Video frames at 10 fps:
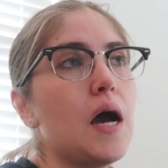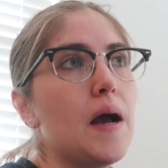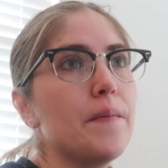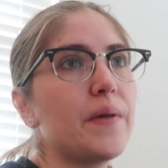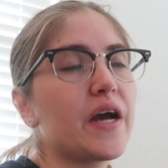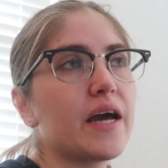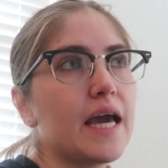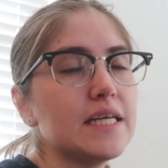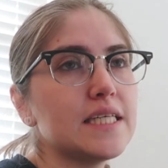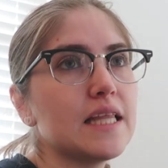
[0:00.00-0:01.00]
Um, I got
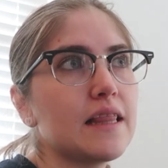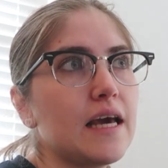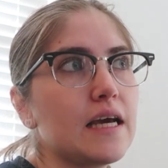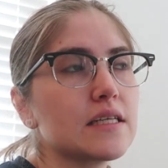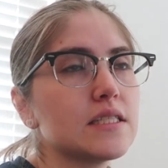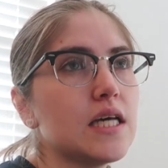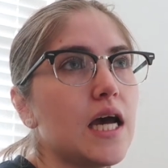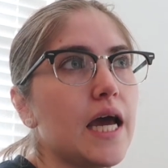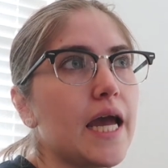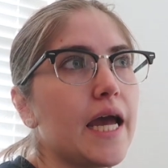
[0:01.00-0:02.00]
eighteen things,
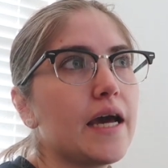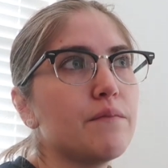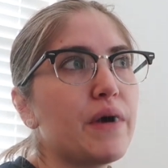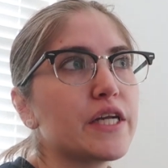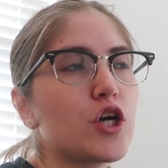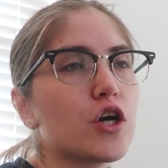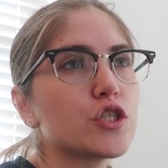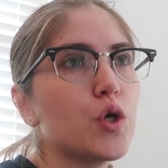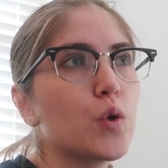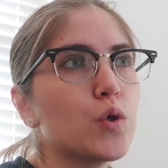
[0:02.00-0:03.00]
and my
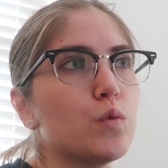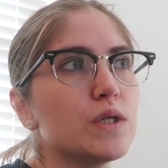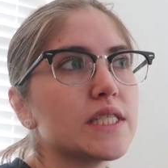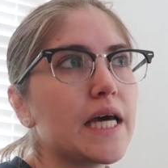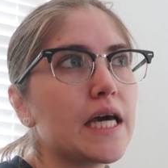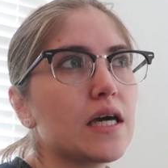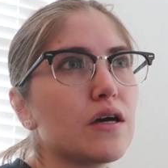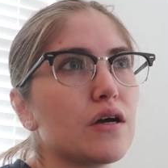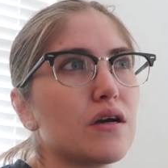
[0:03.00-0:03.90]
cart total was like